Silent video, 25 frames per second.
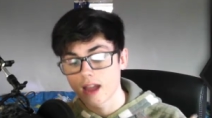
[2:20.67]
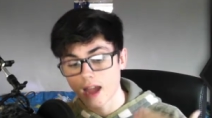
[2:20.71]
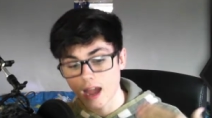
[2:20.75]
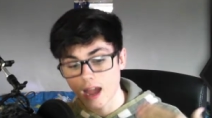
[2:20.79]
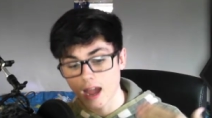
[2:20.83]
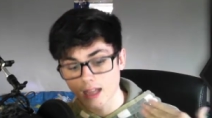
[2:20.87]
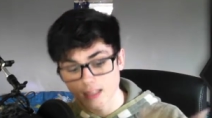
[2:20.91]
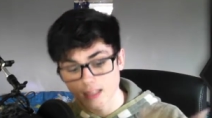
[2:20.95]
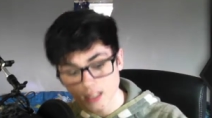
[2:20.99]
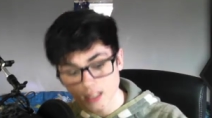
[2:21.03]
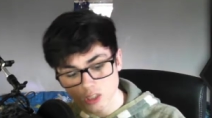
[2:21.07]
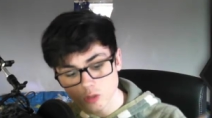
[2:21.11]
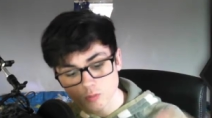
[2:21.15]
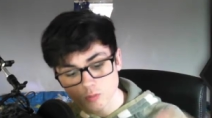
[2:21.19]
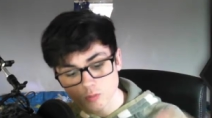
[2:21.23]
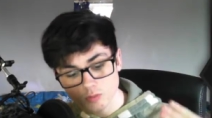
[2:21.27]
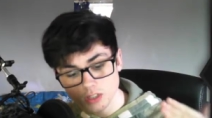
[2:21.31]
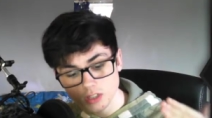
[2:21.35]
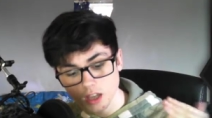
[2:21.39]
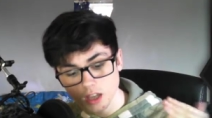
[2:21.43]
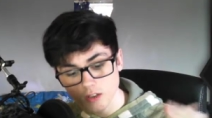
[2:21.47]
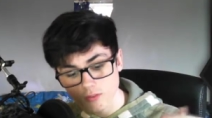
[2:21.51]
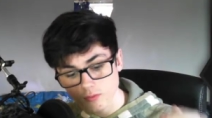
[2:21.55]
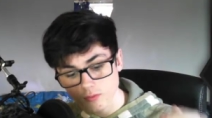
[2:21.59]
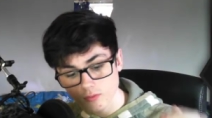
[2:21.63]
And that's something
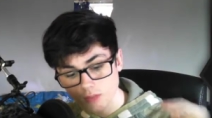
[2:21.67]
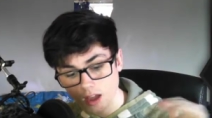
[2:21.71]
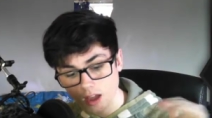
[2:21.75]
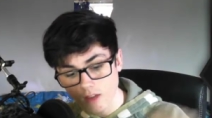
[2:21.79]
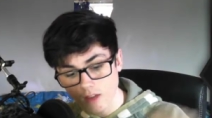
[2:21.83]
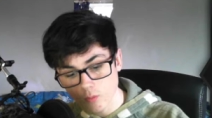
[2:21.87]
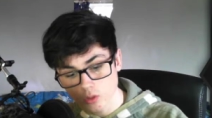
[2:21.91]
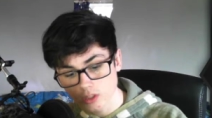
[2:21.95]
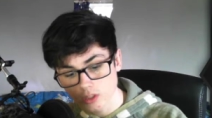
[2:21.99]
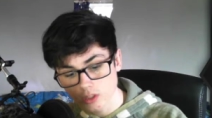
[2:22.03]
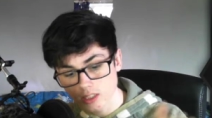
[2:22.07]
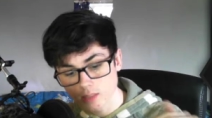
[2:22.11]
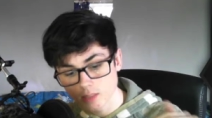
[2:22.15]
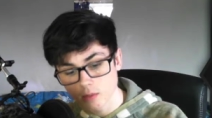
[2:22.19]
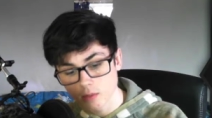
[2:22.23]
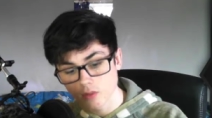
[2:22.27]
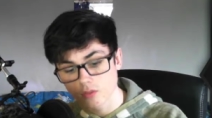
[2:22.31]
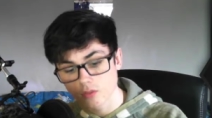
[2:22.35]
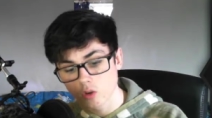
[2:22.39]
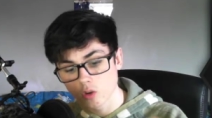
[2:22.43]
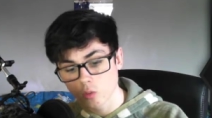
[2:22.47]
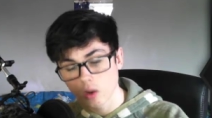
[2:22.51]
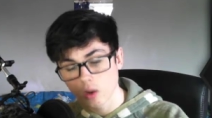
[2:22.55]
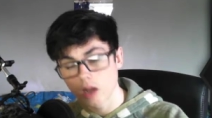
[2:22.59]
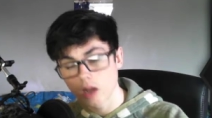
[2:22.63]
that I've wanted to make
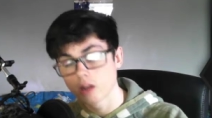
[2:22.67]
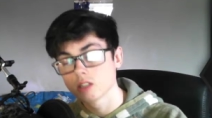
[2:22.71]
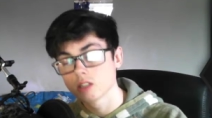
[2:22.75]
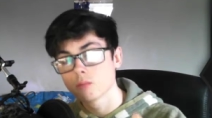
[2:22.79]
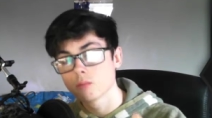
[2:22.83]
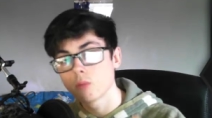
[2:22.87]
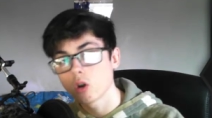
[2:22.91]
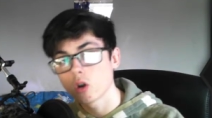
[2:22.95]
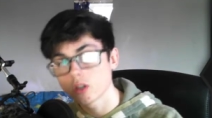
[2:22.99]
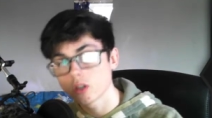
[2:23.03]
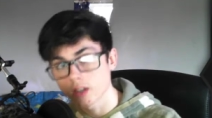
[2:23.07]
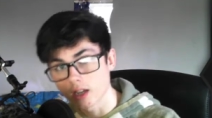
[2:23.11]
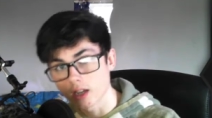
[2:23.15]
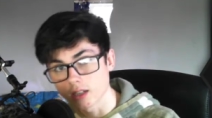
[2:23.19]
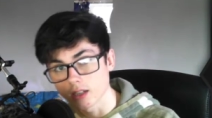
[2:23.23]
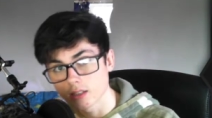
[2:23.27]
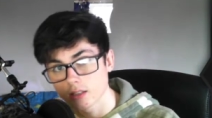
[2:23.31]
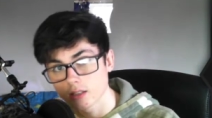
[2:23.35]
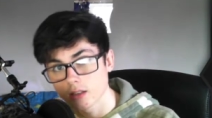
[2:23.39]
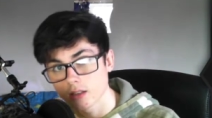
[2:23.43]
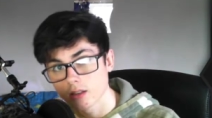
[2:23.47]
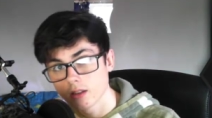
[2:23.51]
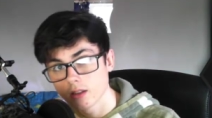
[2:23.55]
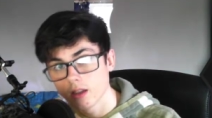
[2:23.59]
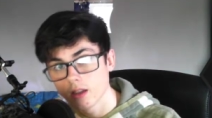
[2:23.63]
for a while is a
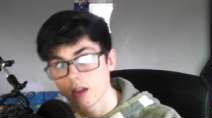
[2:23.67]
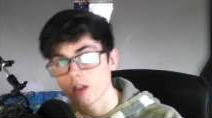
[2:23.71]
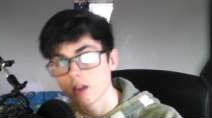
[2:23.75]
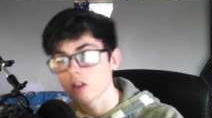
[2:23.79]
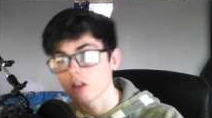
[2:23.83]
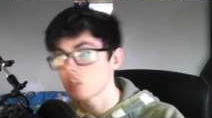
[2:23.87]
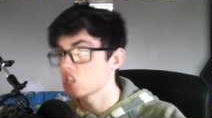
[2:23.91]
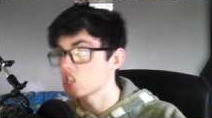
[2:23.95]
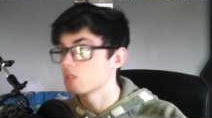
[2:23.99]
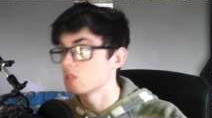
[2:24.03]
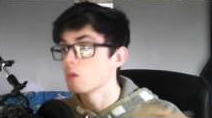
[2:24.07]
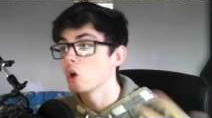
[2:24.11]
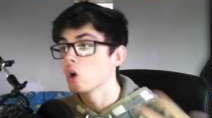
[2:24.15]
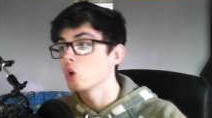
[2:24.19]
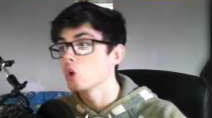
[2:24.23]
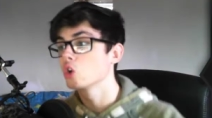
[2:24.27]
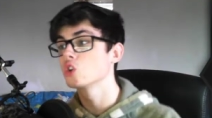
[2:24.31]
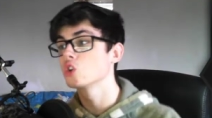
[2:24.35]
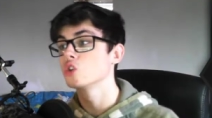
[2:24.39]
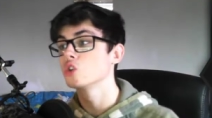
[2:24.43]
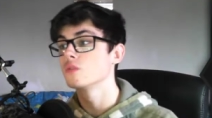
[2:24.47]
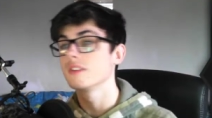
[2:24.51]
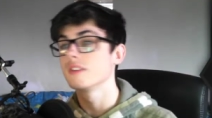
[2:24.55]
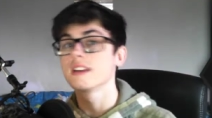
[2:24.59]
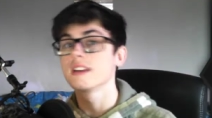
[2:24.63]
podcast. Because I'm not good
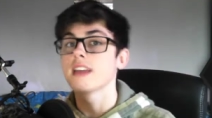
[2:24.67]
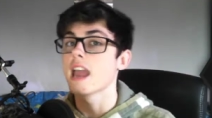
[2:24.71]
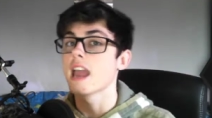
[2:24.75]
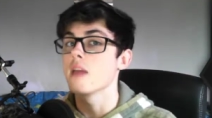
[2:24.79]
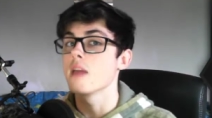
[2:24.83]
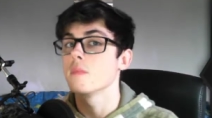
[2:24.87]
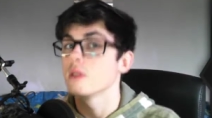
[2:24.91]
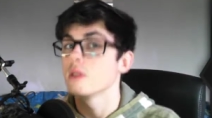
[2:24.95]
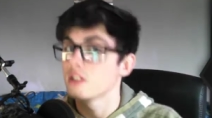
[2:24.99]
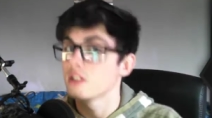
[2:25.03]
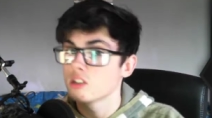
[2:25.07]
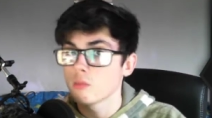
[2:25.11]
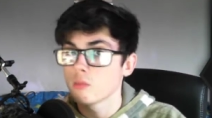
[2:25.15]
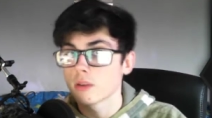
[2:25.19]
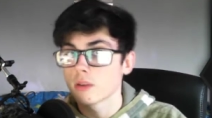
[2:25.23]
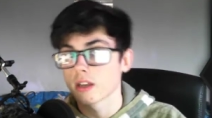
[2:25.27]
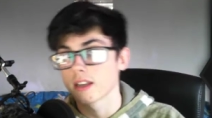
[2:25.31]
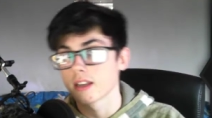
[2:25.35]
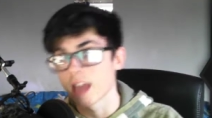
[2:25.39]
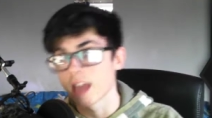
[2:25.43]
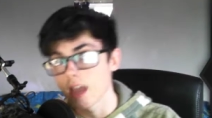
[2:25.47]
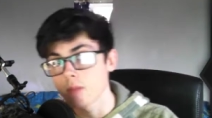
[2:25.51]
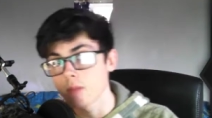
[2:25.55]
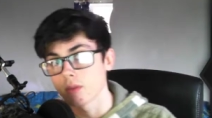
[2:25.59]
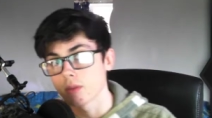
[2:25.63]
enough at gaming to make a
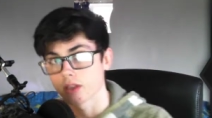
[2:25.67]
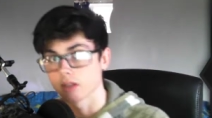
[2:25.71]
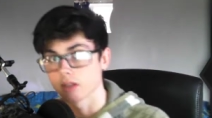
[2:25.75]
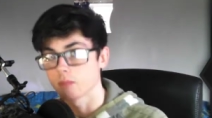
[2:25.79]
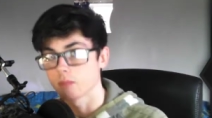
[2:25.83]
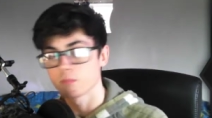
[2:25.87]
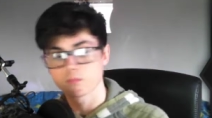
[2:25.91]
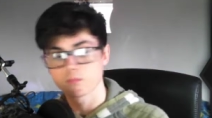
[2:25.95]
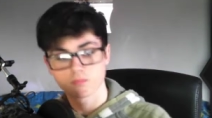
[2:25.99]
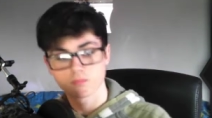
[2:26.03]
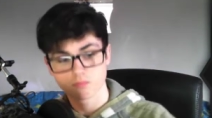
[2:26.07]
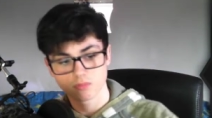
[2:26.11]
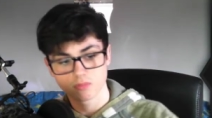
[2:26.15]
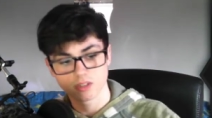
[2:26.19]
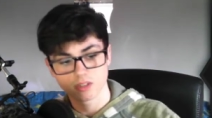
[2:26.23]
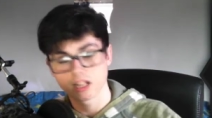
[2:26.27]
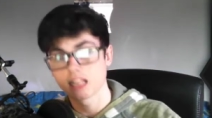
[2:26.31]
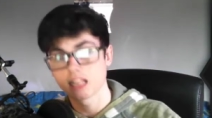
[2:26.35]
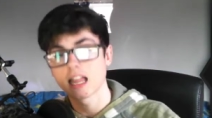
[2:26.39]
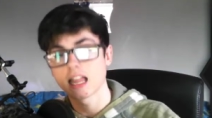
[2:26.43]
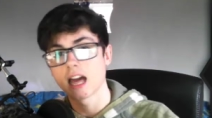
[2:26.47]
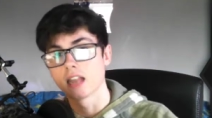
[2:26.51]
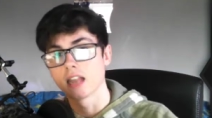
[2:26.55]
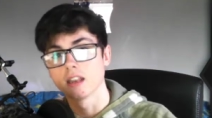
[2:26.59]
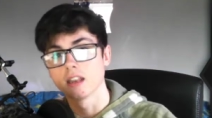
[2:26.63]
gaming
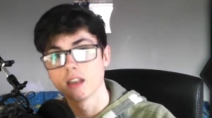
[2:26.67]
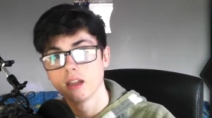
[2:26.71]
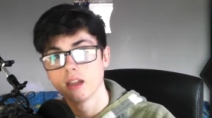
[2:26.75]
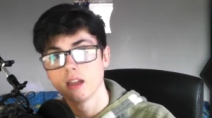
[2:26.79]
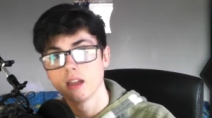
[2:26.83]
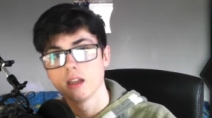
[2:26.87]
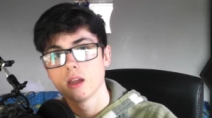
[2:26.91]
clan.